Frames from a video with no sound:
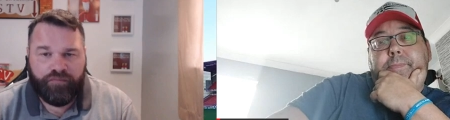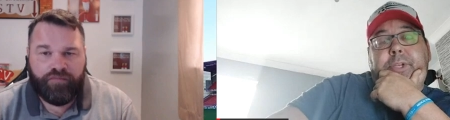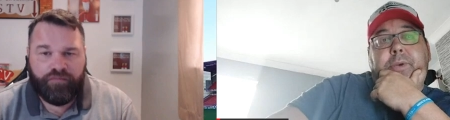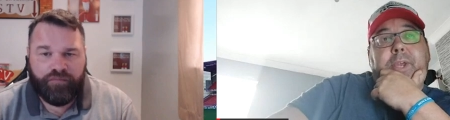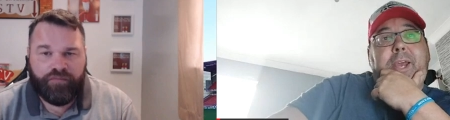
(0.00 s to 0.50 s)

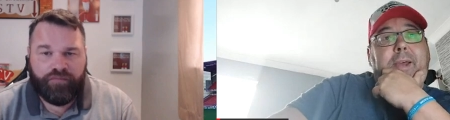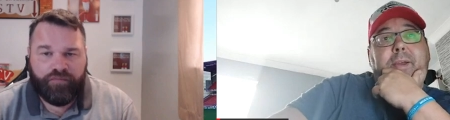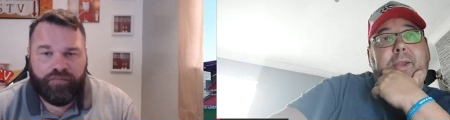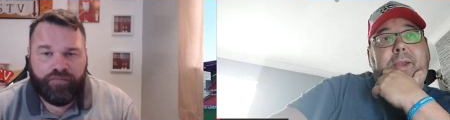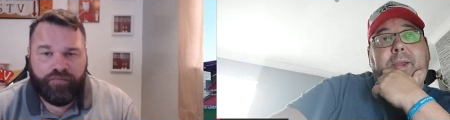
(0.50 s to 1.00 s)
Speaker 1: So yeah,
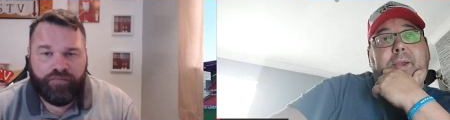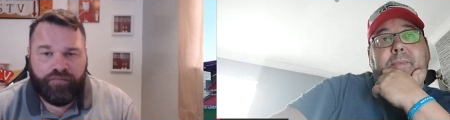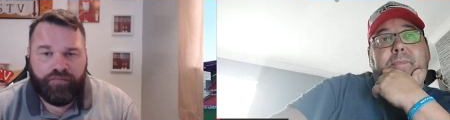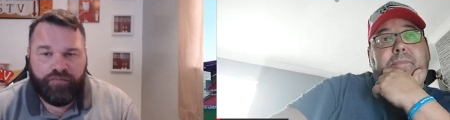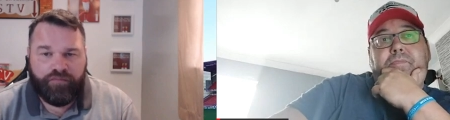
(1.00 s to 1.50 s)

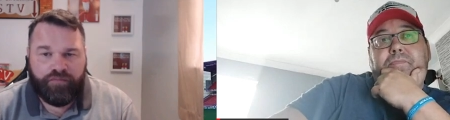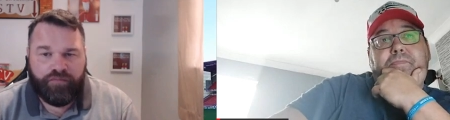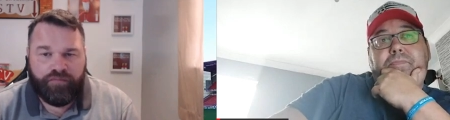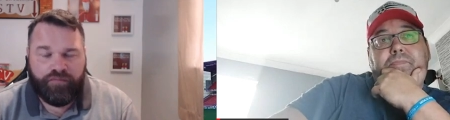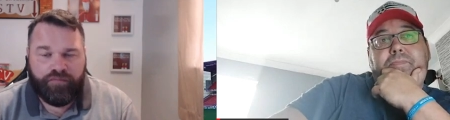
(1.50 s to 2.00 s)
um,
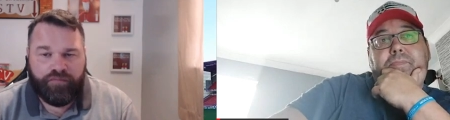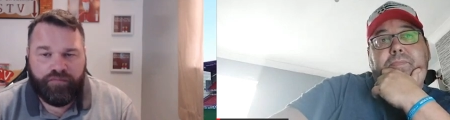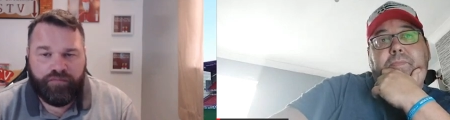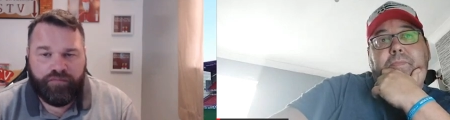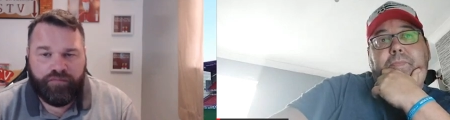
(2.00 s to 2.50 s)

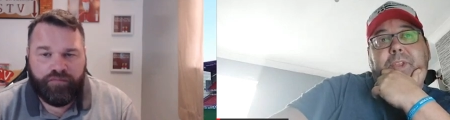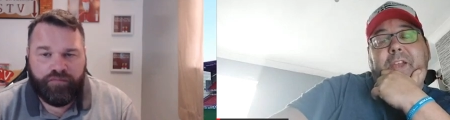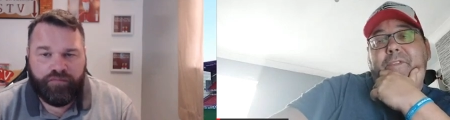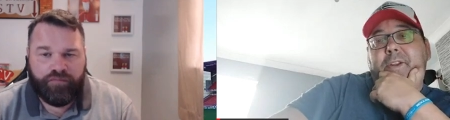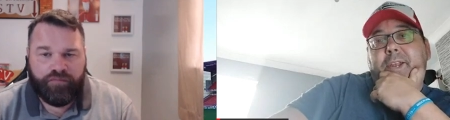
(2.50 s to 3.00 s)

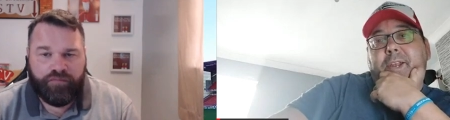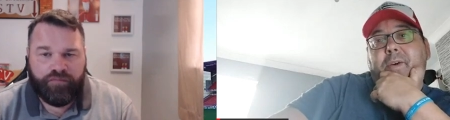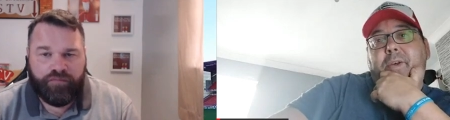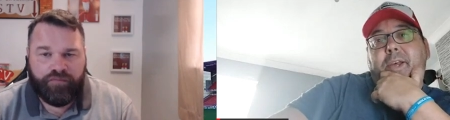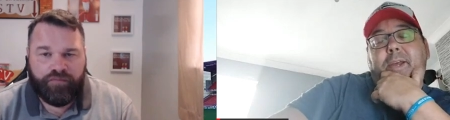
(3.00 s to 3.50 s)
definitely got
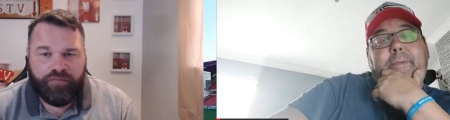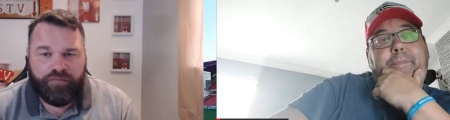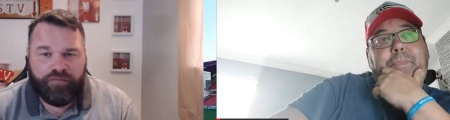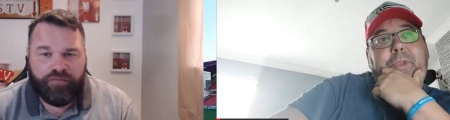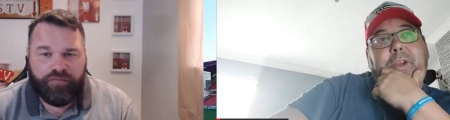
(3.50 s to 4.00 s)
a
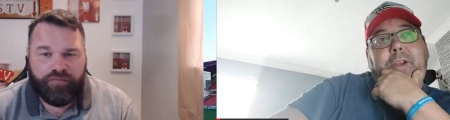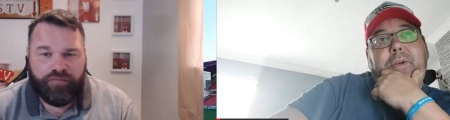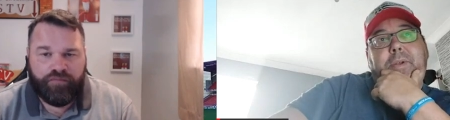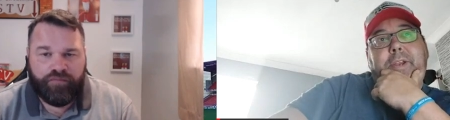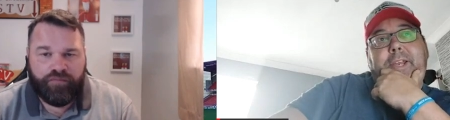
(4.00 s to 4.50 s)
you
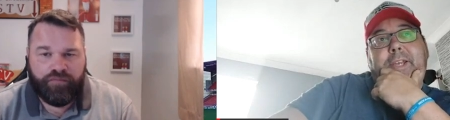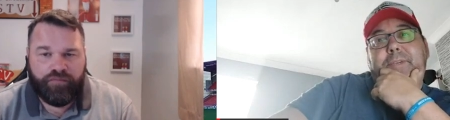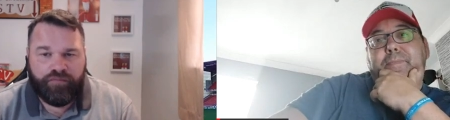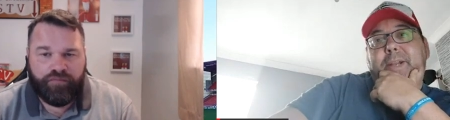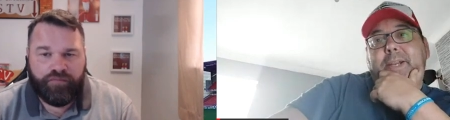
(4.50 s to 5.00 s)
know a
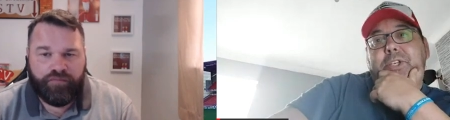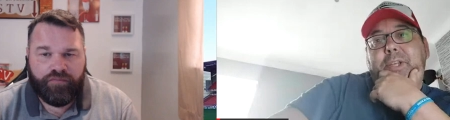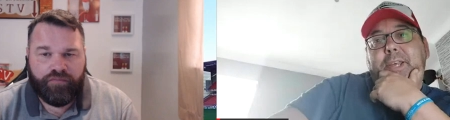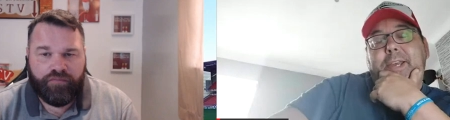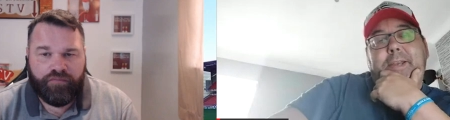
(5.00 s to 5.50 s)
decent manager
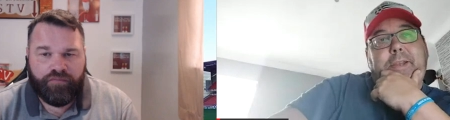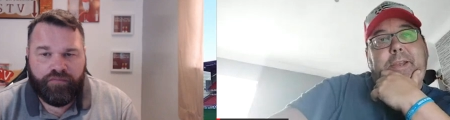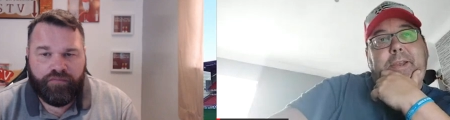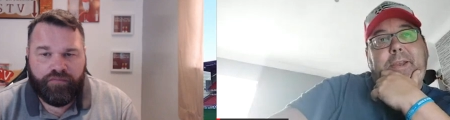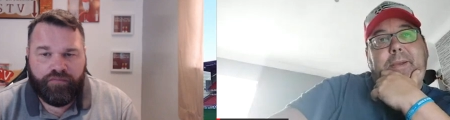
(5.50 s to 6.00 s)
there.
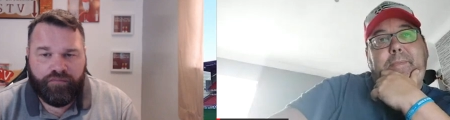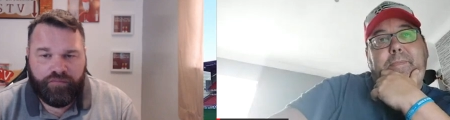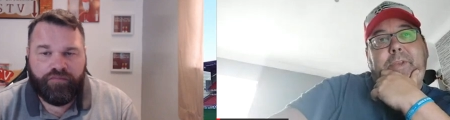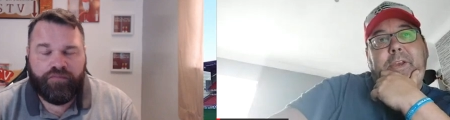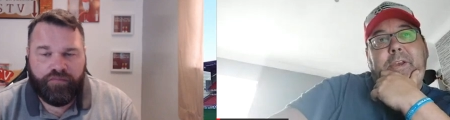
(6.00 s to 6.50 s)
Um,
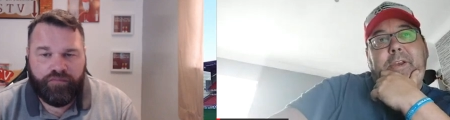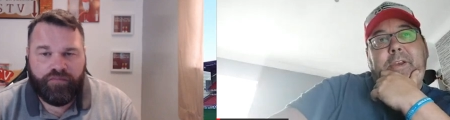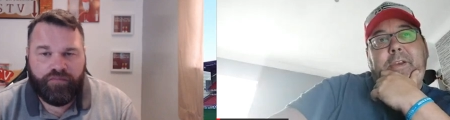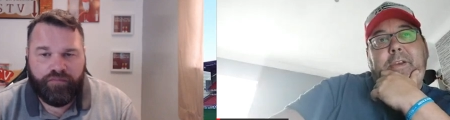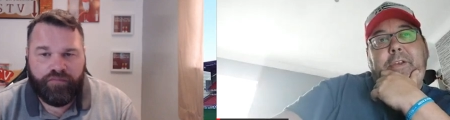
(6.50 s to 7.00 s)

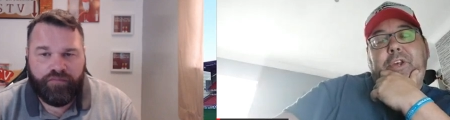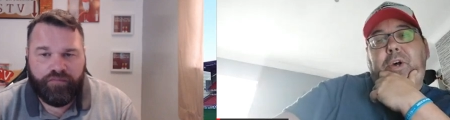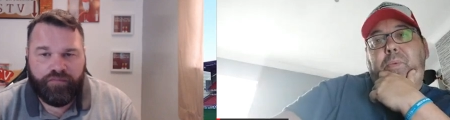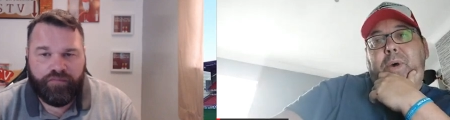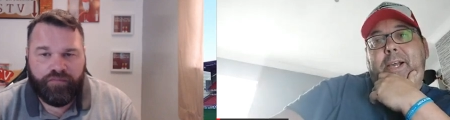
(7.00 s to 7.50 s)

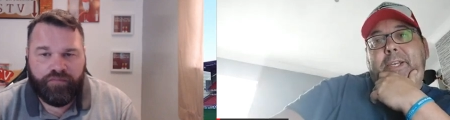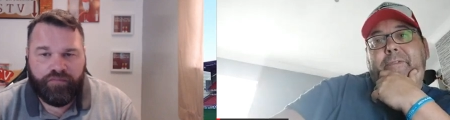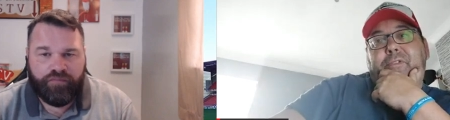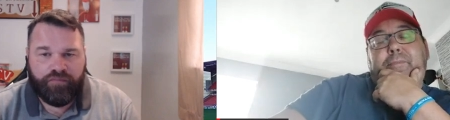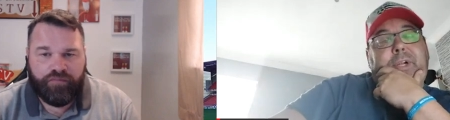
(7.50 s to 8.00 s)
thought wise,
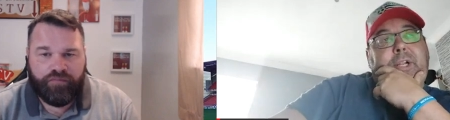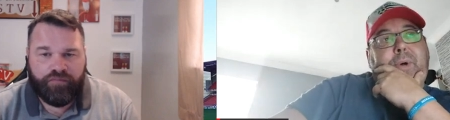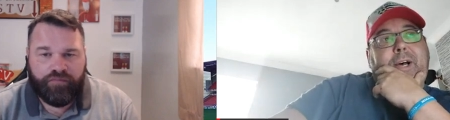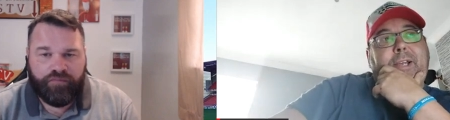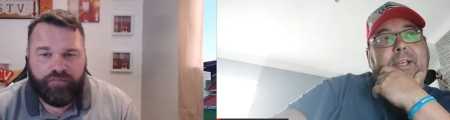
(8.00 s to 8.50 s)
football
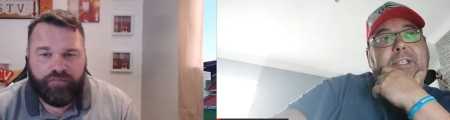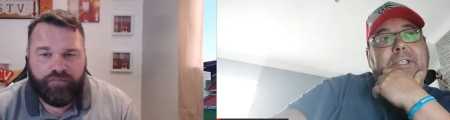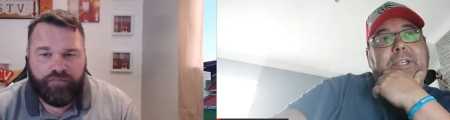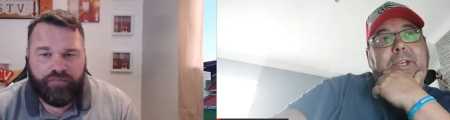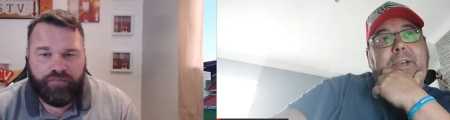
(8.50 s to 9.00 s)

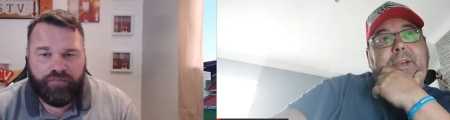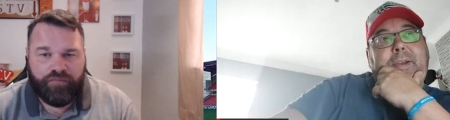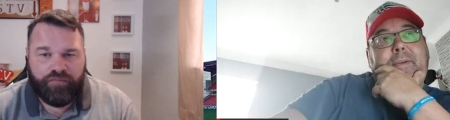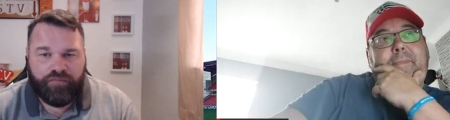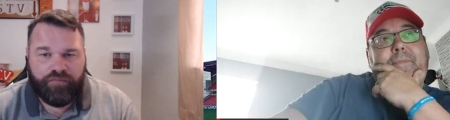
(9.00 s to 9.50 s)
wise,
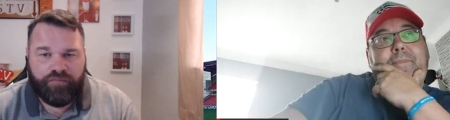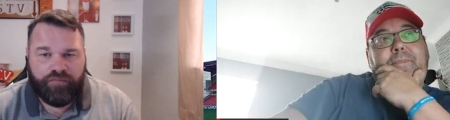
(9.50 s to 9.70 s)
um,